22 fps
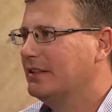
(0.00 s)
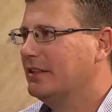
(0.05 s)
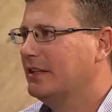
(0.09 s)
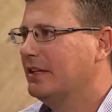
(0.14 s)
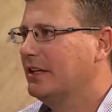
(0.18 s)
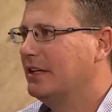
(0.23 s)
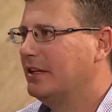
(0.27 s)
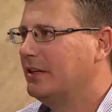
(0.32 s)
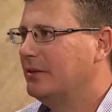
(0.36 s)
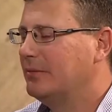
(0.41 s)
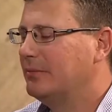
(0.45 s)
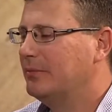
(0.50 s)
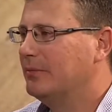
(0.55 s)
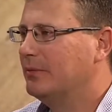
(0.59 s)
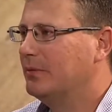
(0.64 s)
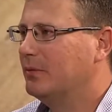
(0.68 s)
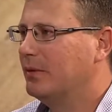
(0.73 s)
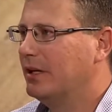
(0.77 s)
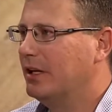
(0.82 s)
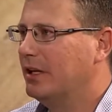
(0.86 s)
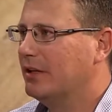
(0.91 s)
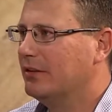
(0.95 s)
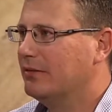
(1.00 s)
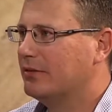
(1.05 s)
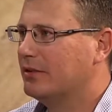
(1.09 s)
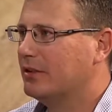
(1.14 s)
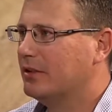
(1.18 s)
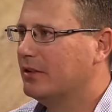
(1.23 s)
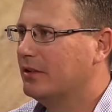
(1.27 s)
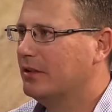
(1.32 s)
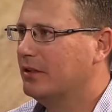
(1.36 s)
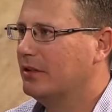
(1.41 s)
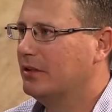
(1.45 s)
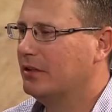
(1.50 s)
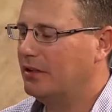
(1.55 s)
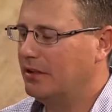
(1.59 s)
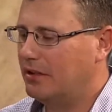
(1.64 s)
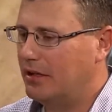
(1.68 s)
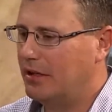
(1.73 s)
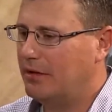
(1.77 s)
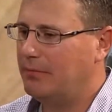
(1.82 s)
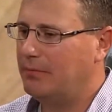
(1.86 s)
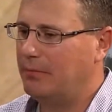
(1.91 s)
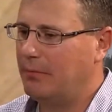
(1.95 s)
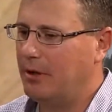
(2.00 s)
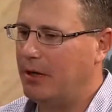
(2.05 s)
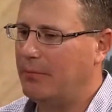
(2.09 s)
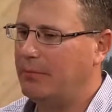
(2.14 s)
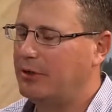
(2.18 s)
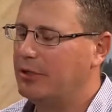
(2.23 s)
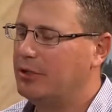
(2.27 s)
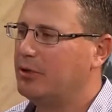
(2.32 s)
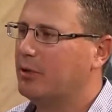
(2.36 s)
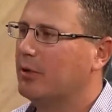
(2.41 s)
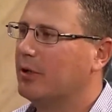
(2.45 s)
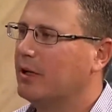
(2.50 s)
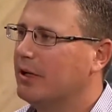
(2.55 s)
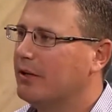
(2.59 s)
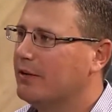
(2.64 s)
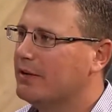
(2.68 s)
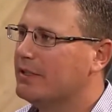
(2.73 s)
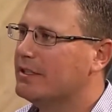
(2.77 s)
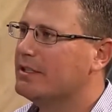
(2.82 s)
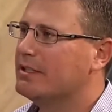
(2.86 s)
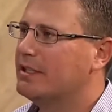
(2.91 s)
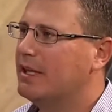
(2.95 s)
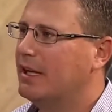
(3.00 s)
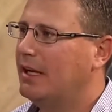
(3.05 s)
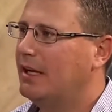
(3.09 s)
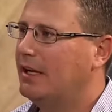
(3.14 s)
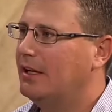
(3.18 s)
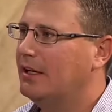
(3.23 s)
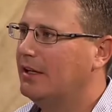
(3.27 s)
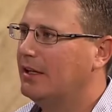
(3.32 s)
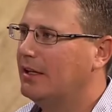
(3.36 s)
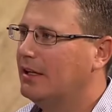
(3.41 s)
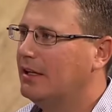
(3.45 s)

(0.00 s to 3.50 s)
Um, we cover a, a, majority of the state.